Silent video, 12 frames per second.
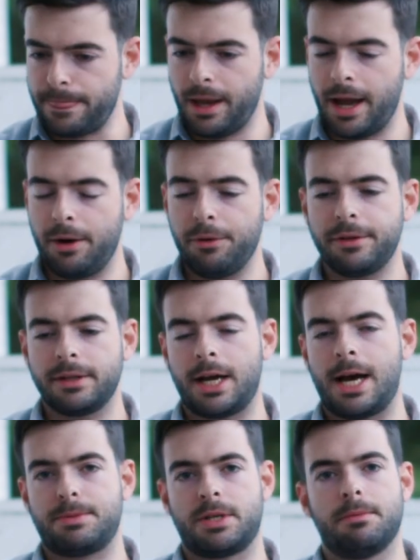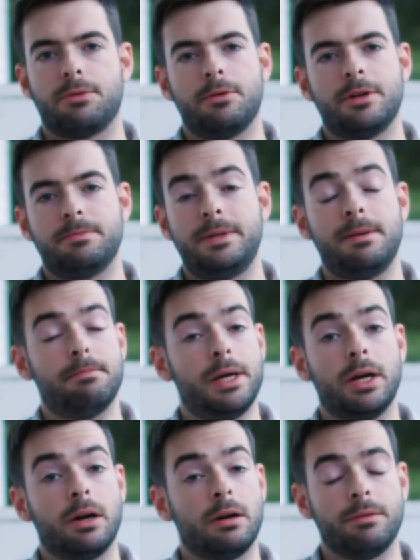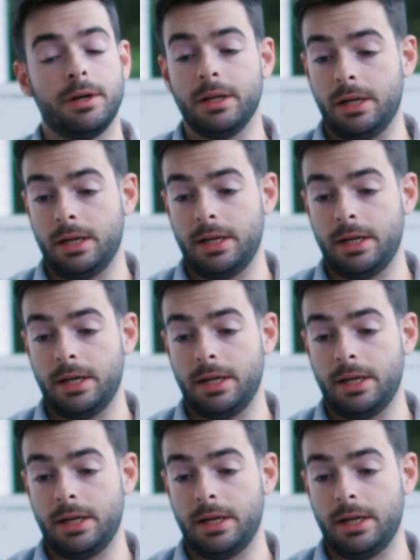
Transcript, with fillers: I don't think the hops come through as being bitter, really.